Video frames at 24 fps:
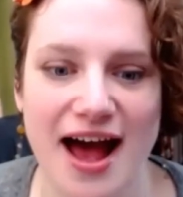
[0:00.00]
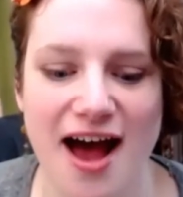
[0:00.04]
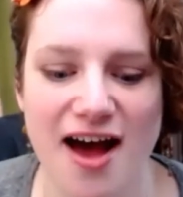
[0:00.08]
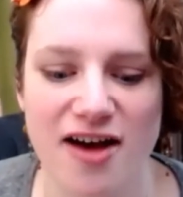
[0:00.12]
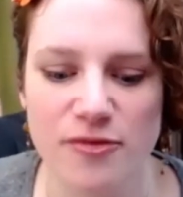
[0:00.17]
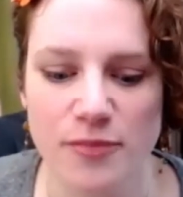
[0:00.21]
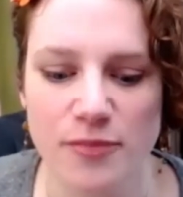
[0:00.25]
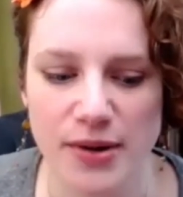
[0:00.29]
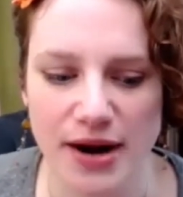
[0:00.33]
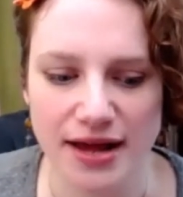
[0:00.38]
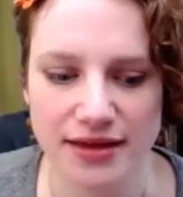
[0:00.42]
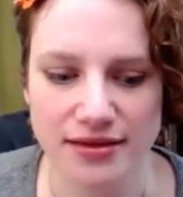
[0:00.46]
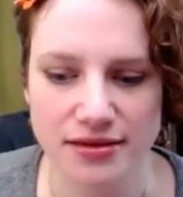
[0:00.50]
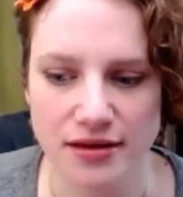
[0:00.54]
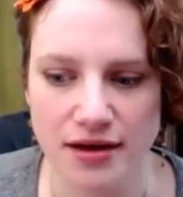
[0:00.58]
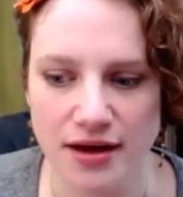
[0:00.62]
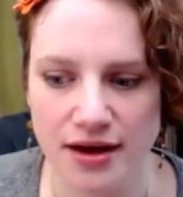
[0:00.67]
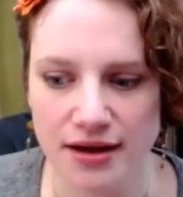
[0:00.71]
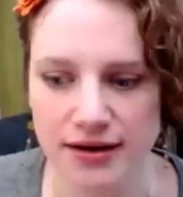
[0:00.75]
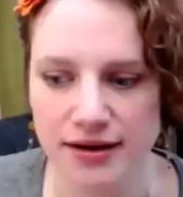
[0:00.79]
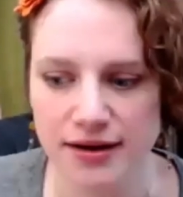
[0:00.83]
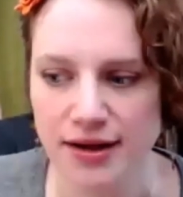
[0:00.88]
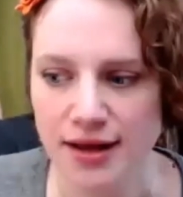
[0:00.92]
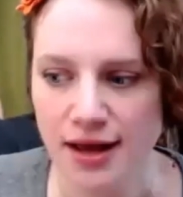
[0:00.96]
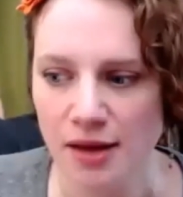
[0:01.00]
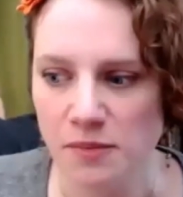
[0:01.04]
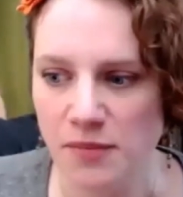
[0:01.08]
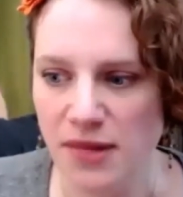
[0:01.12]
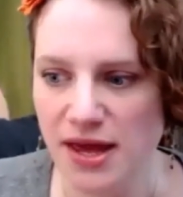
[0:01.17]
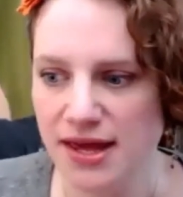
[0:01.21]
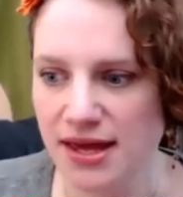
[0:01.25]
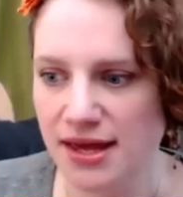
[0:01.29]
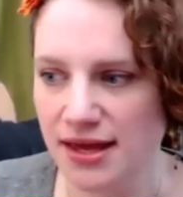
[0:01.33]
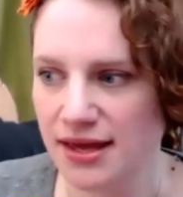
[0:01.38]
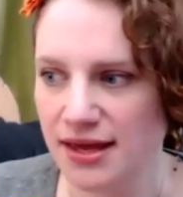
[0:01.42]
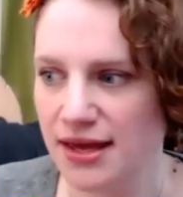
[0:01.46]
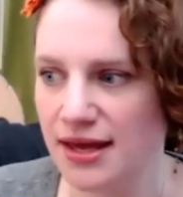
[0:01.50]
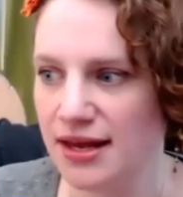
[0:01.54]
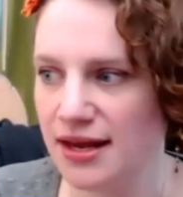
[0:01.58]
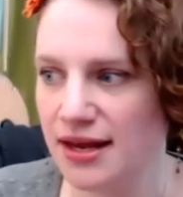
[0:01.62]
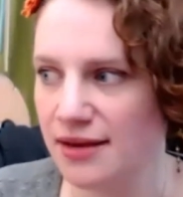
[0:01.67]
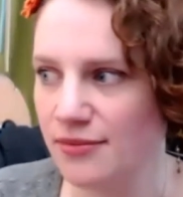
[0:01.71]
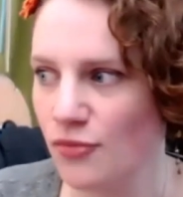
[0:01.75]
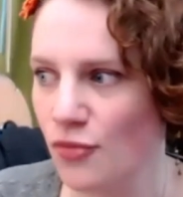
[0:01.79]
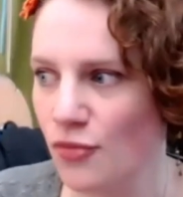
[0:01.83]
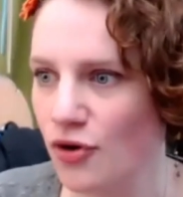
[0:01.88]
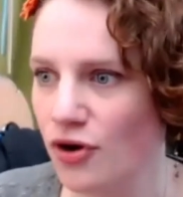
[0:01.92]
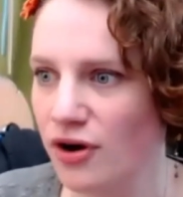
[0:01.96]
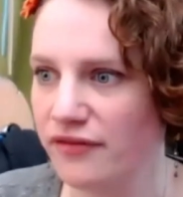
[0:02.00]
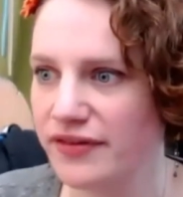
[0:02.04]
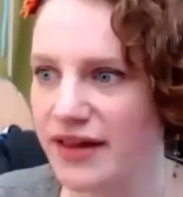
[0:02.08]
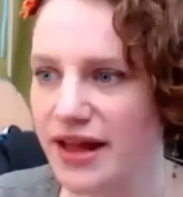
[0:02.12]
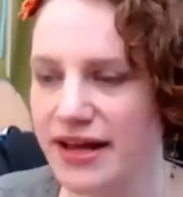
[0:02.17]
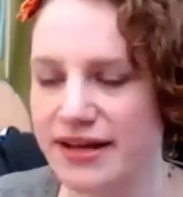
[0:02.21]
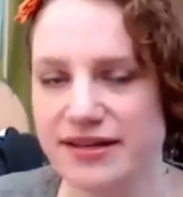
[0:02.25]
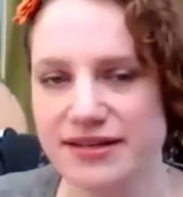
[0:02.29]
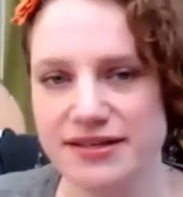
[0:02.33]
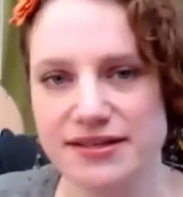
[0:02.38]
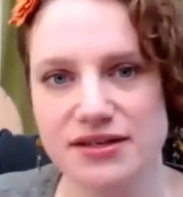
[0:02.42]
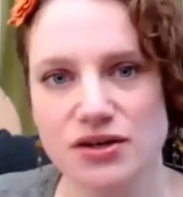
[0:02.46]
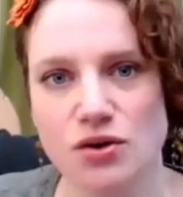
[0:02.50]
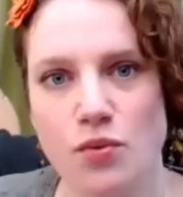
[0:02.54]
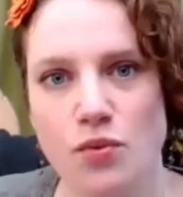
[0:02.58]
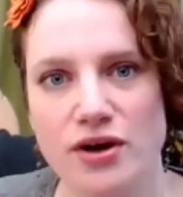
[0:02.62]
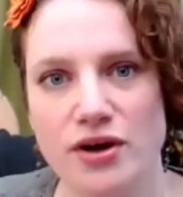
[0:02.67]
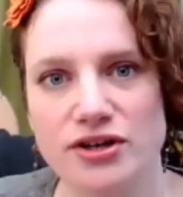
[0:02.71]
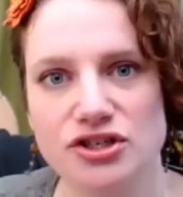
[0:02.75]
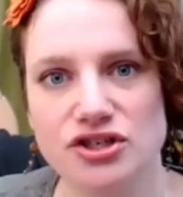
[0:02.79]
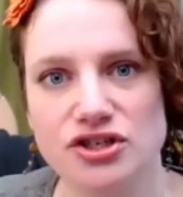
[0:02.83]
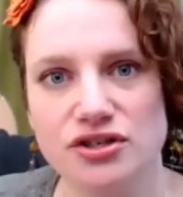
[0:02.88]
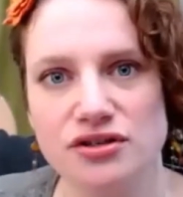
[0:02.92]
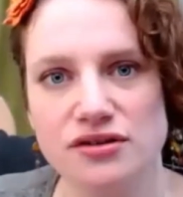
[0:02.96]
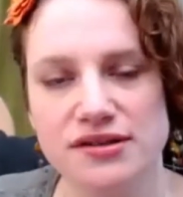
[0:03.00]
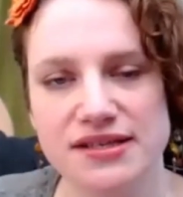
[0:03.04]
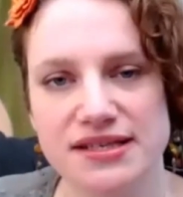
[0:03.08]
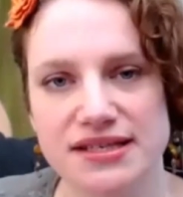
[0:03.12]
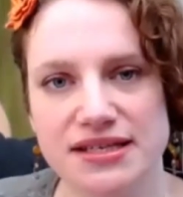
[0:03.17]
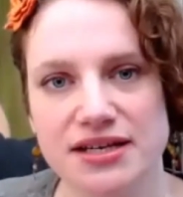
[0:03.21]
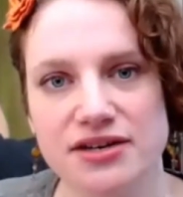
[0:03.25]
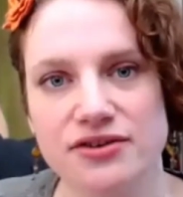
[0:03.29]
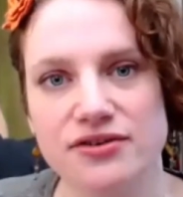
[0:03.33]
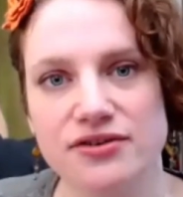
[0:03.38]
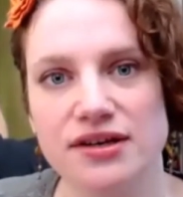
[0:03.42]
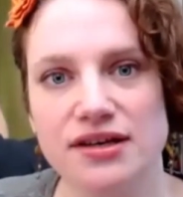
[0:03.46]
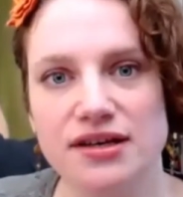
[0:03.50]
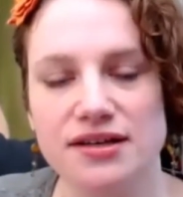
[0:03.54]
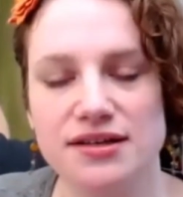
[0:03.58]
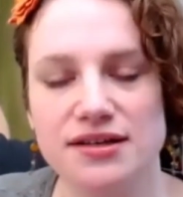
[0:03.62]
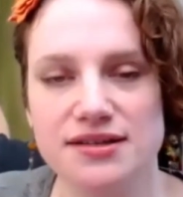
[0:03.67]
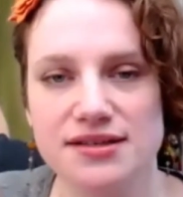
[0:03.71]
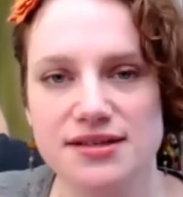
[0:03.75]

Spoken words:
but I thought making it in more of like a sequential series